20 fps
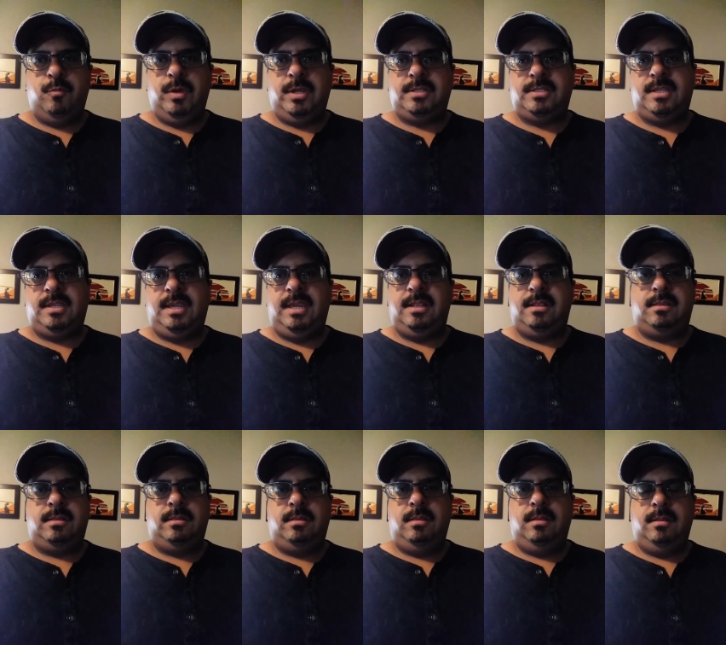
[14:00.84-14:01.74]
Wick to get
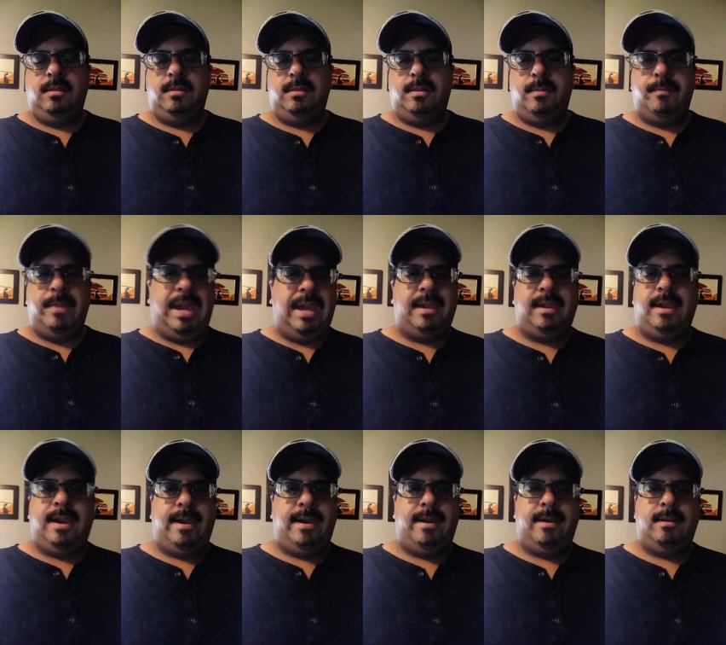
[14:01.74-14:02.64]
the bad
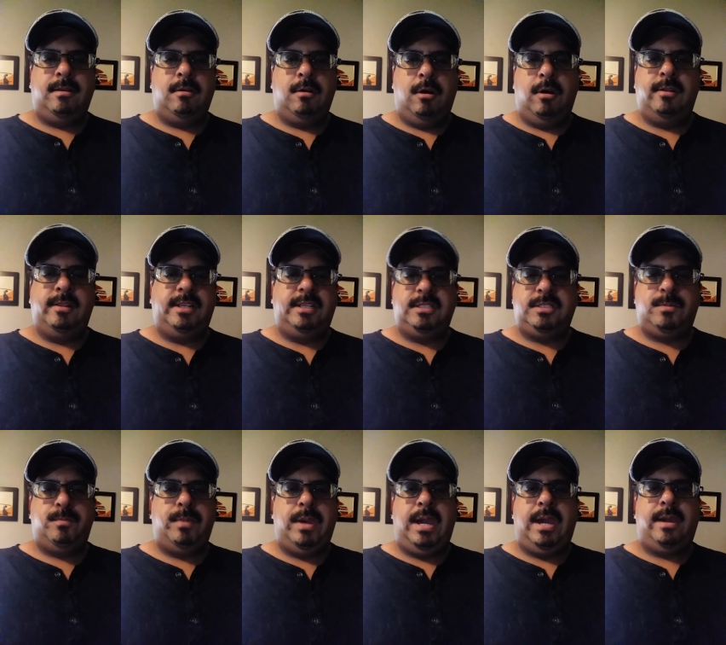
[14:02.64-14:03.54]
guy on his
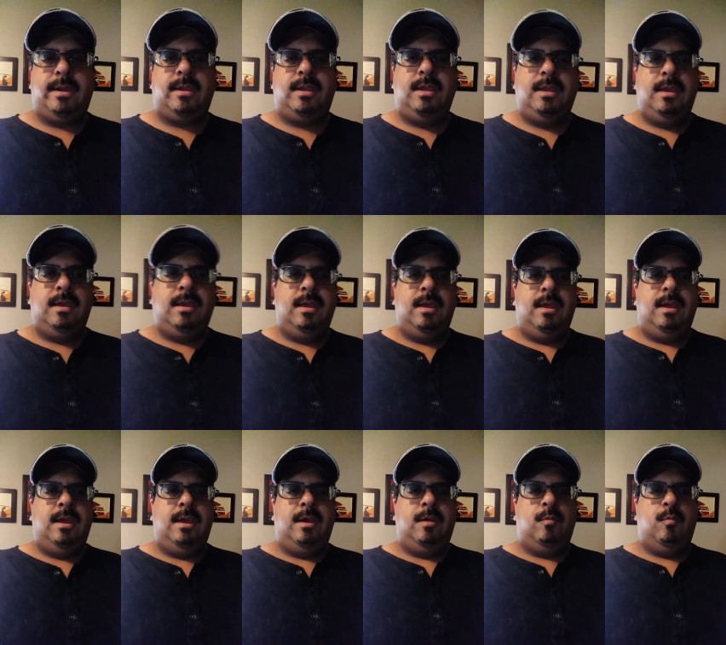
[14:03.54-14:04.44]
back,
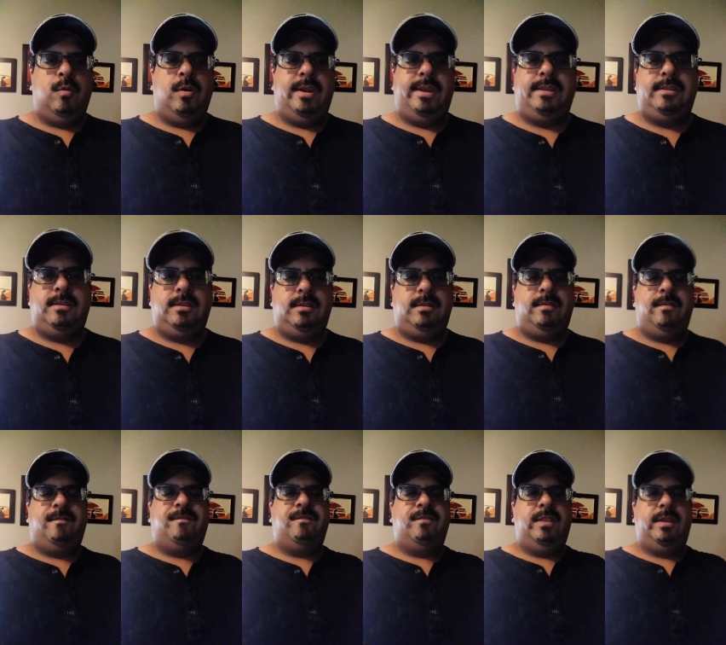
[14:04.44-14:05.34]
where he
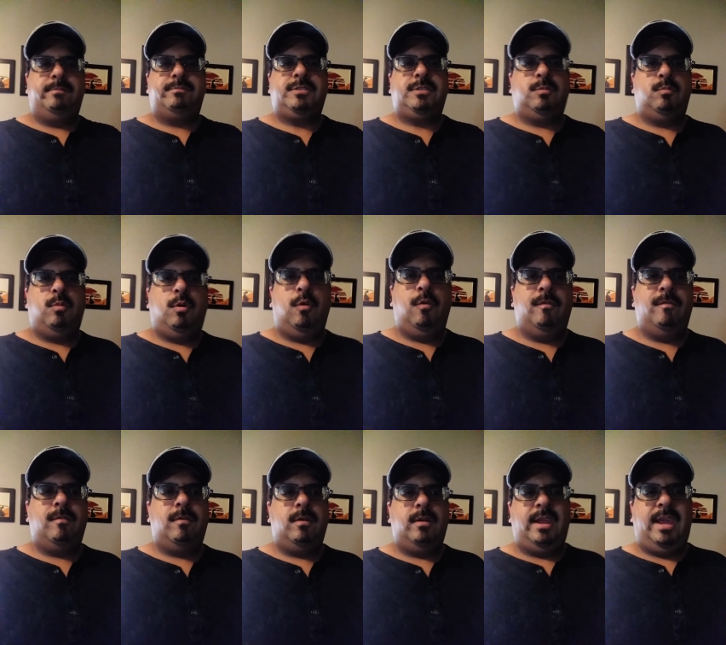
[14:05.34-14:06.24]
flips him
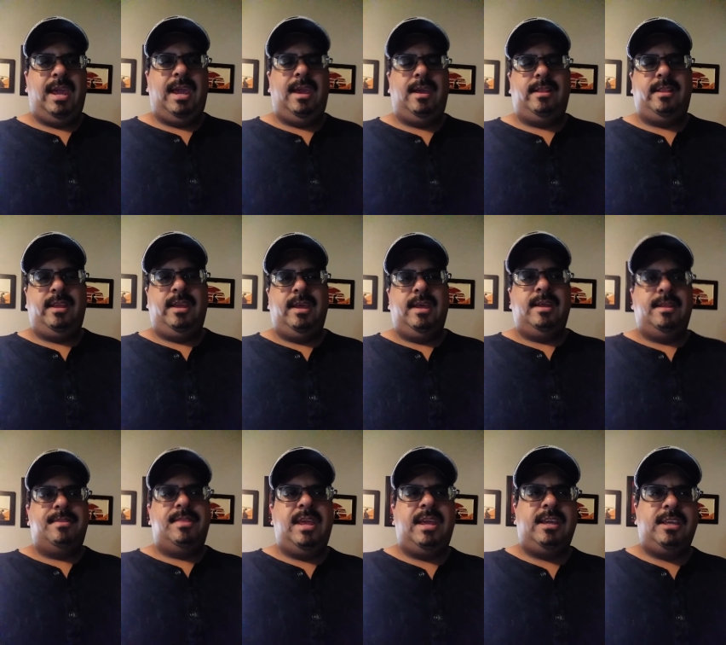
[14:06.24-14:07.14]
over, and
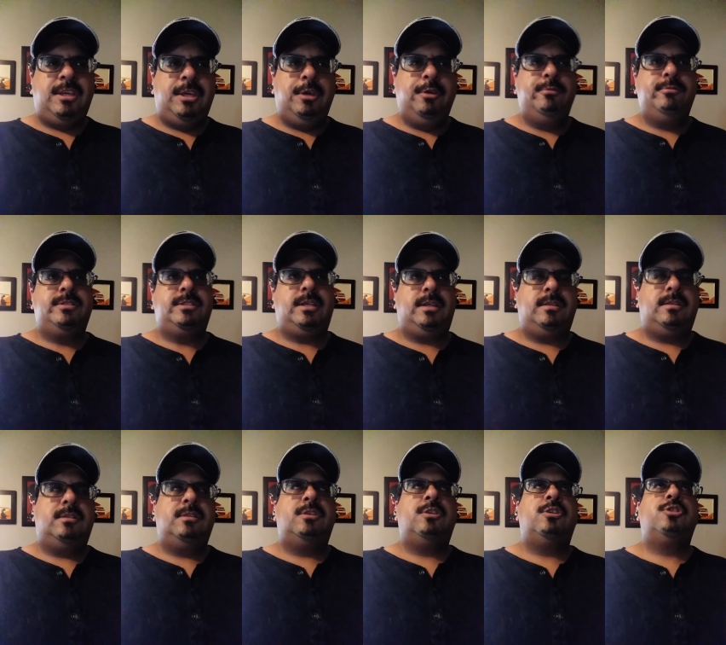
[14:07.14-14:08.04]
they use it
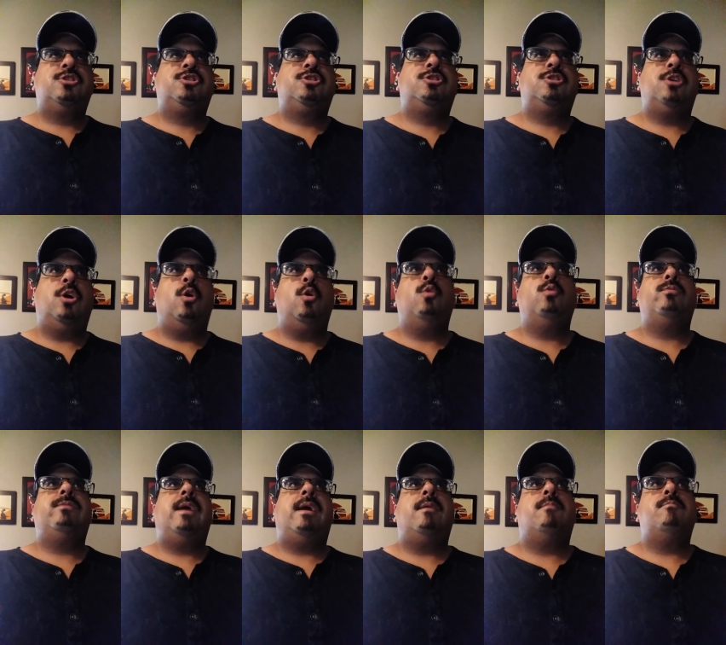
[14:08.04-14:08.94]
so
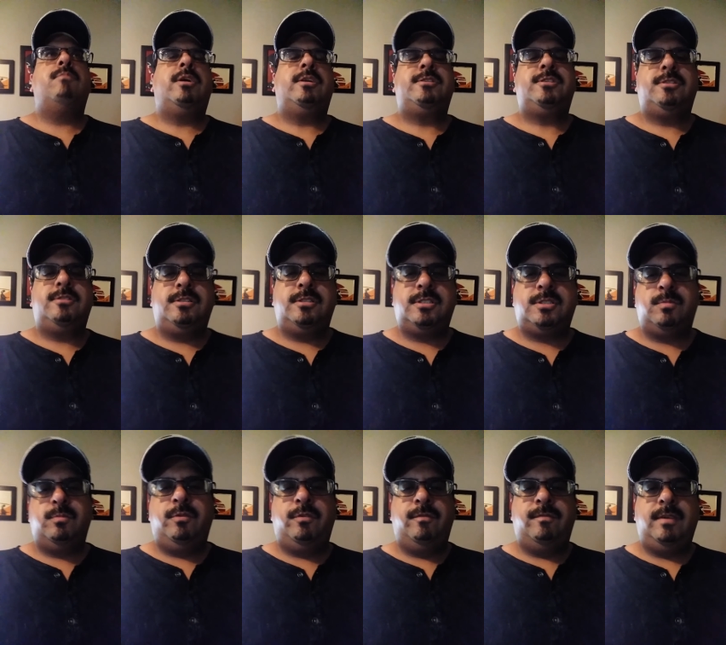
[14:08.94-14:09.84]
damn much in
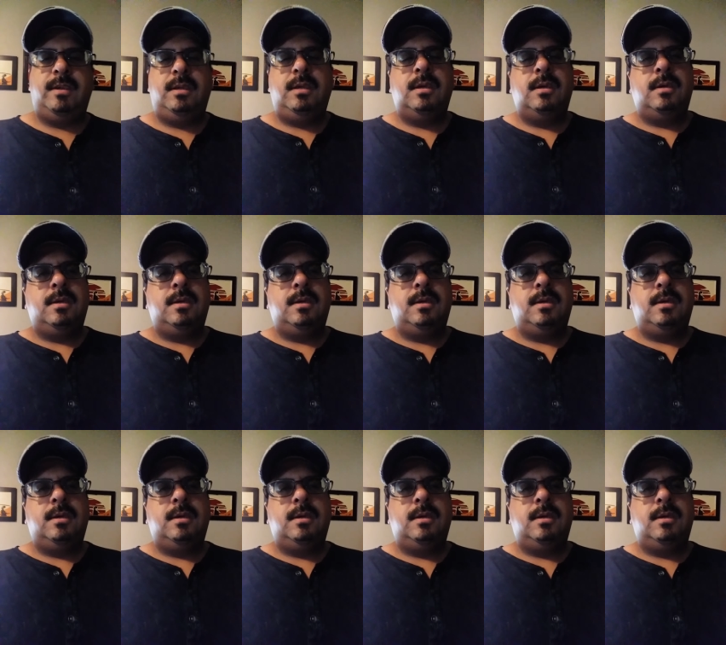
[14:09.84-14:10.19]
this movie.